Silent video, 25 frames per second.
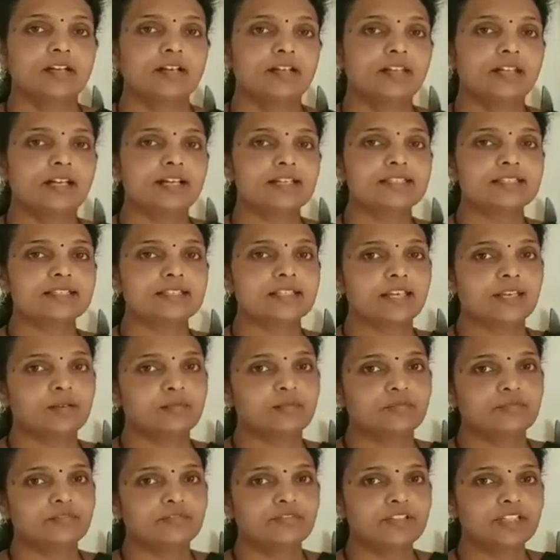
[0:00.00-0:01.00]
Last time
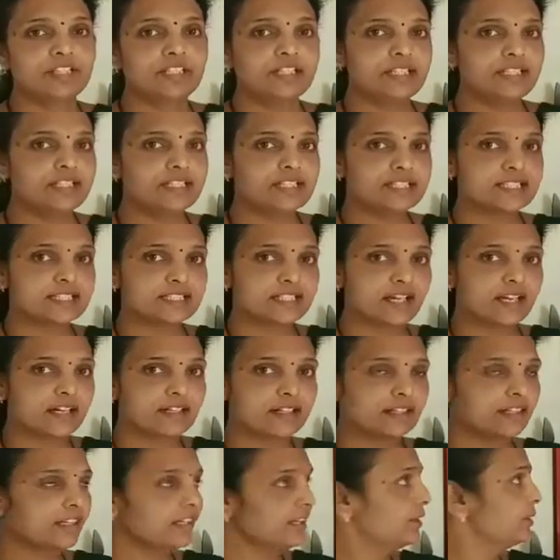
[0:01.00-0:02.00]
we
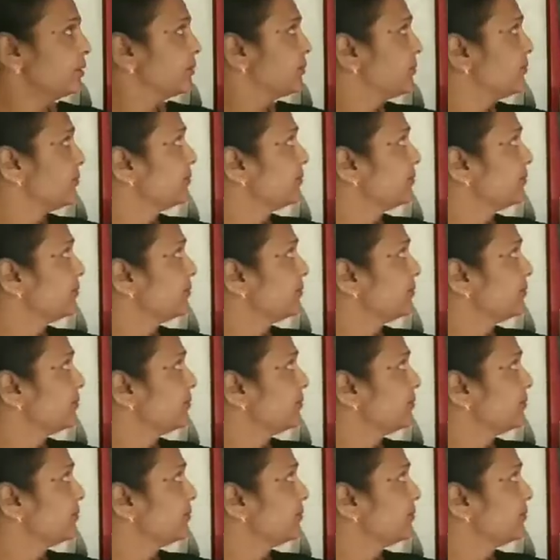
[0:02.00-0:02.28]
started